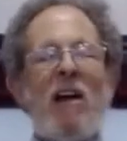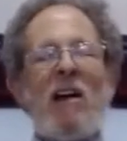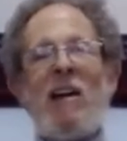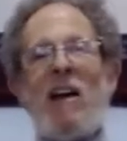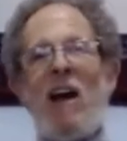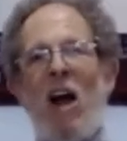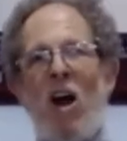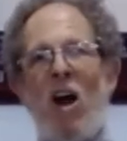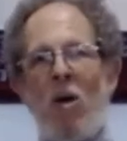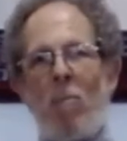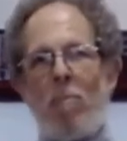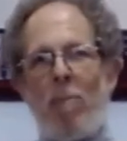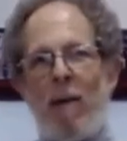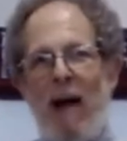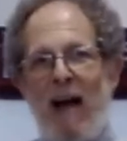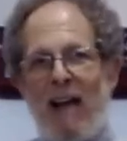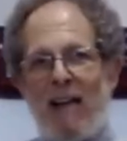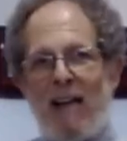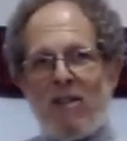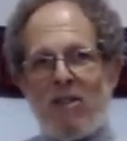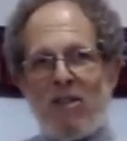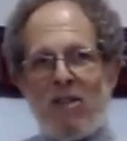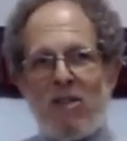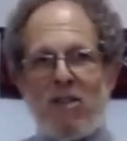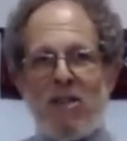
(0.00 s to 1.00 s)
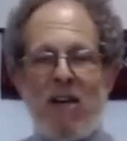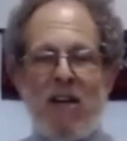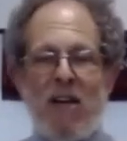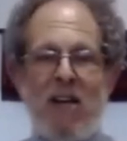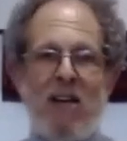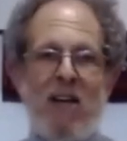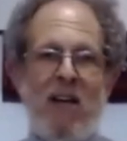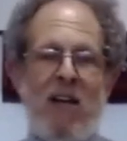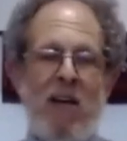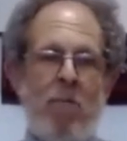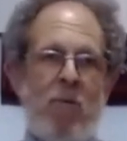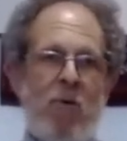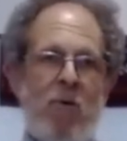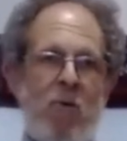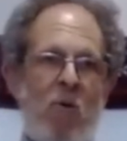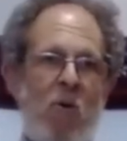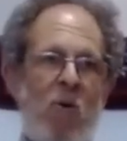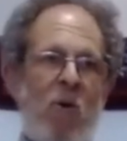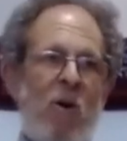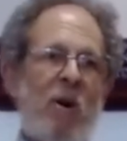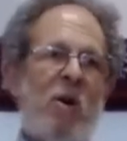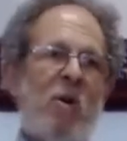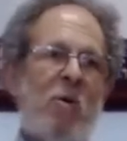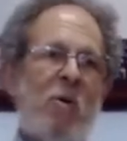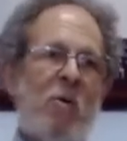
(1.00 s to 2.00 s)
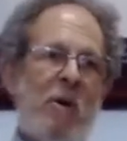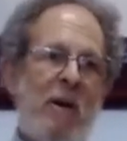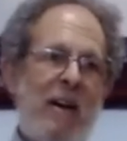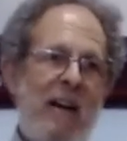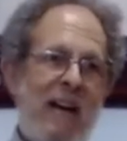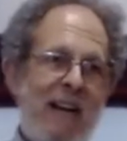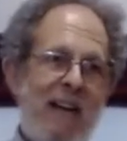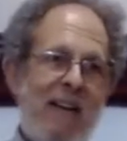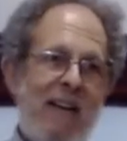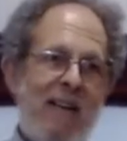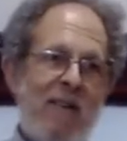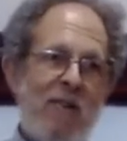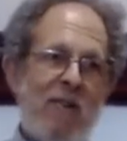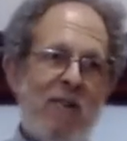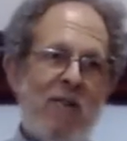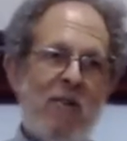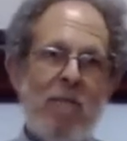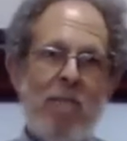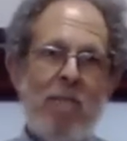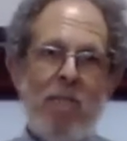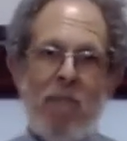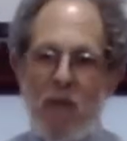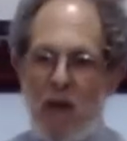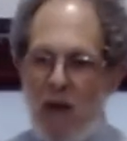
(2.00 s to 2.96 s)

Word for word: karpas in Hebrew, or greens.